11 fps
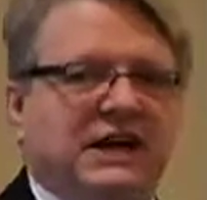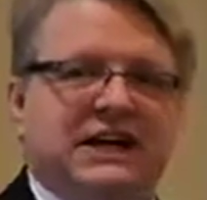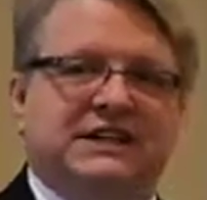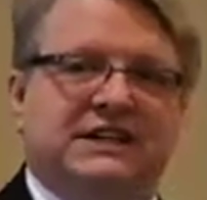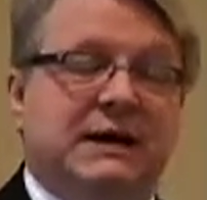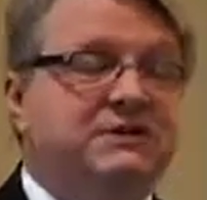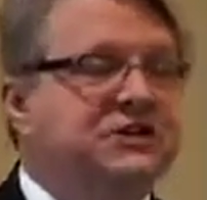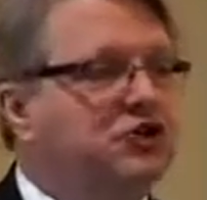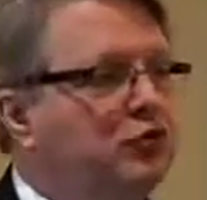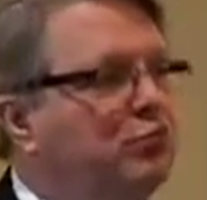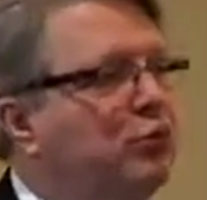it attempts
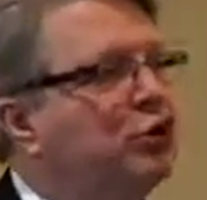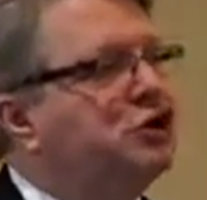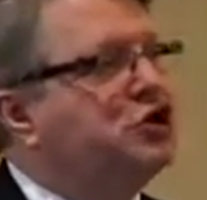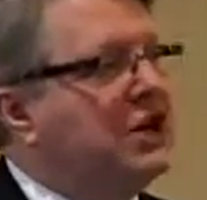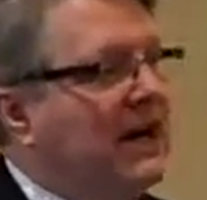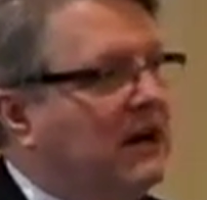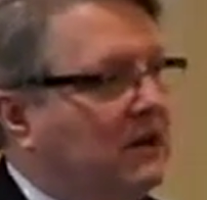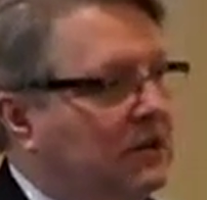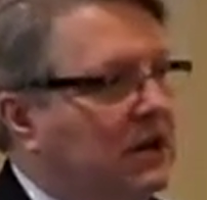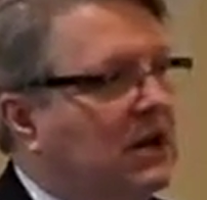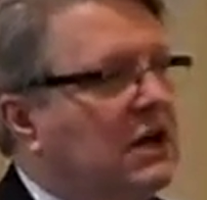to push down